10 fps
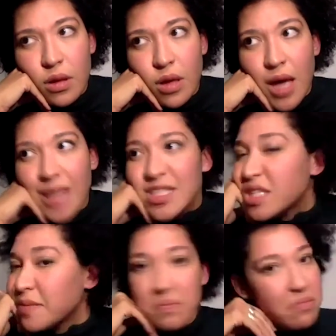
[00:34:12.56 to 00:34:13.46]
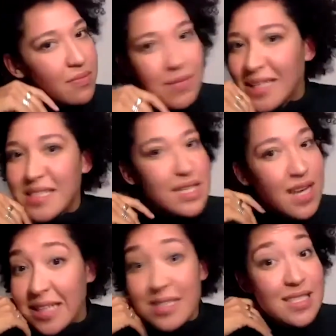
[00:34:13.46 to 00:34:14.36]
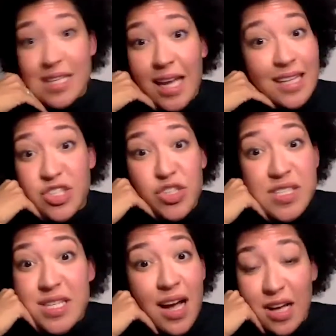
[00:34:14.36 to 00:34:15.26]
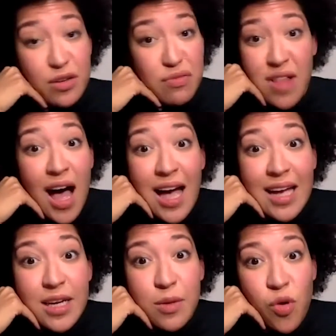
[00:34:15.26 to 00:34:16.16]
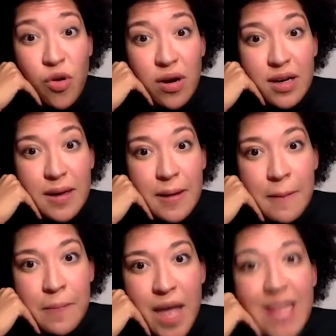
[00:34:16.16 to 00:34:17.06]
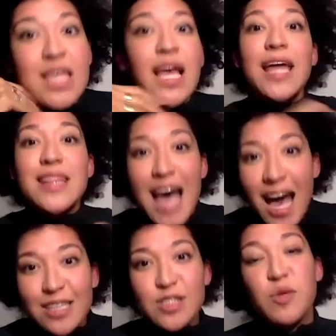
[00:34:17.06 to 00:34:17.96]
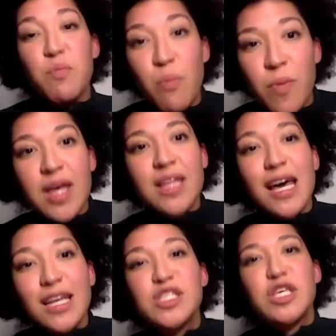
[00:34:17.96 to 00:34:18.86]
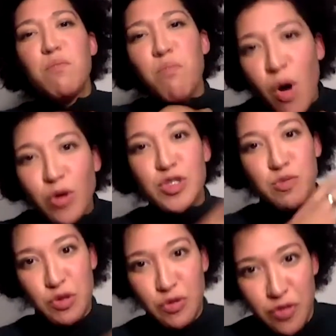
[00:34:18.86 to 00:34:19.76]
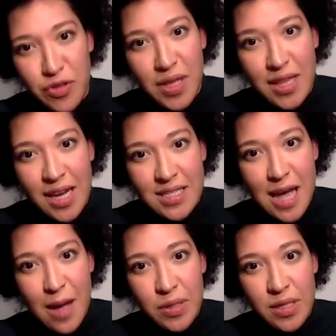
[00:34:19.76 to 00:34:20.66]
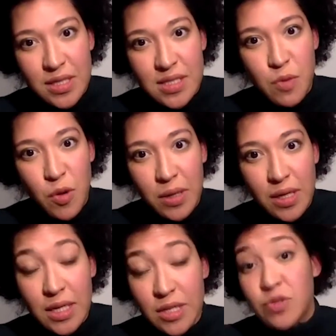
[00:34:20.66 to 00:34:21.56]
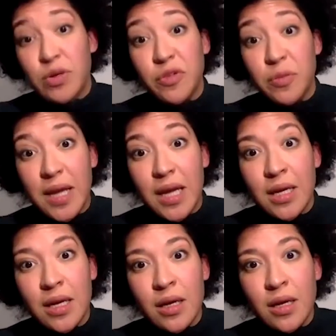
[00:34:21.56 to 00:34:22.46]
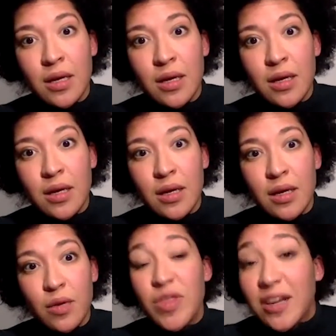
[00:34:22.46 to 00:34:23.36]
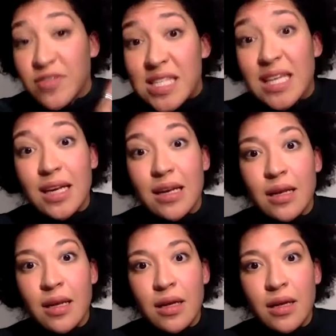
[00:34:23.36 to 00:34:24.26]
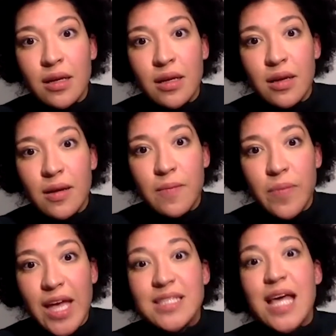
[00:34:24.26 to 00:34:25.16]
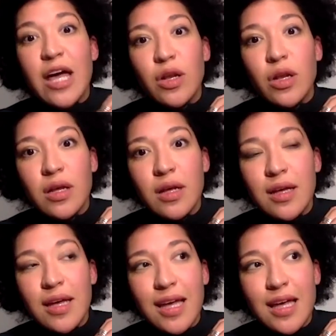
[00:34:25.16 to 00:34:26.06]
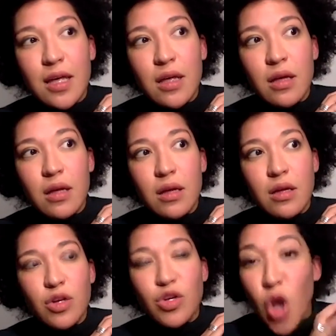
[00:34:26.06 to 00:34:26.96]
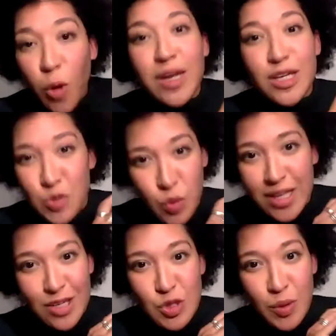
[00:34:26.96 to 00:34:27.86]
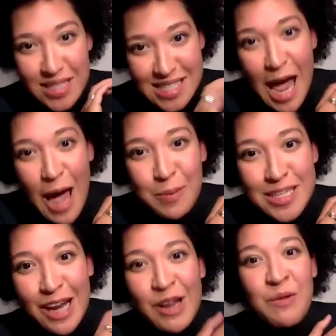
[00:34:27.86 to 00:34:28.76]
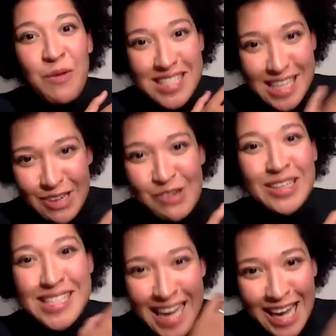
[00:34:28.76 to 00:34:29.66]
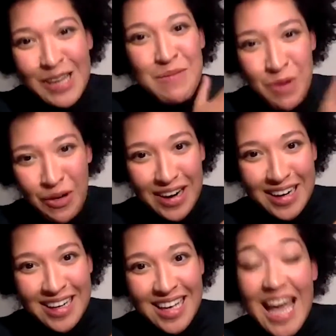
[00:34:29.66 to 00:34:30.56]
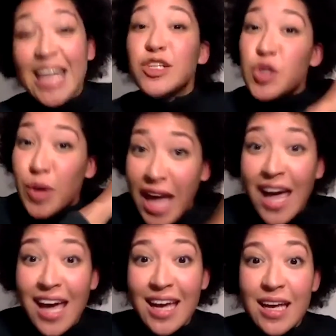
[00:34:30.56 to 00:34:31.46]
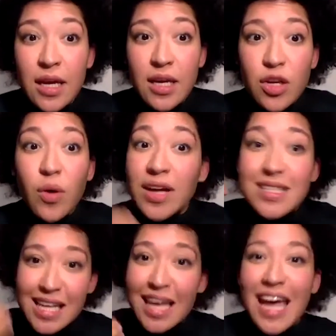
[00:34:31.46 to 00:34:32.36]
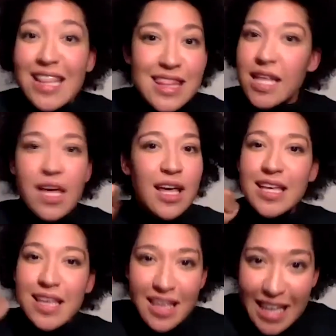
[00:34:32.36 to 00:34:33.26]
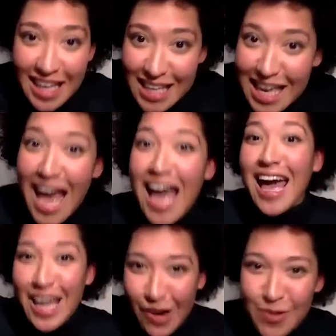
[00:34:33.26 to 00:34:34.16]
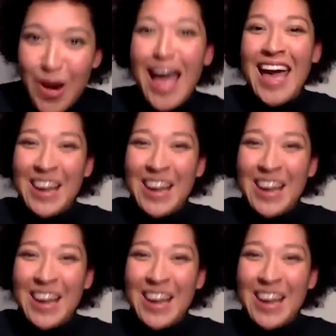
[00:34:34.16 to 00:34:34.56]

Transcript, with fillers: it's it's it's it's just not going to fly anymore I think, and that is the that is the most beautiful thing that has happened at this moment in history for me that I've seen. It's that nobody is willing to accept anyone's ignorance anymore, and it's yeah. okay. You know, it like and yay, hooray,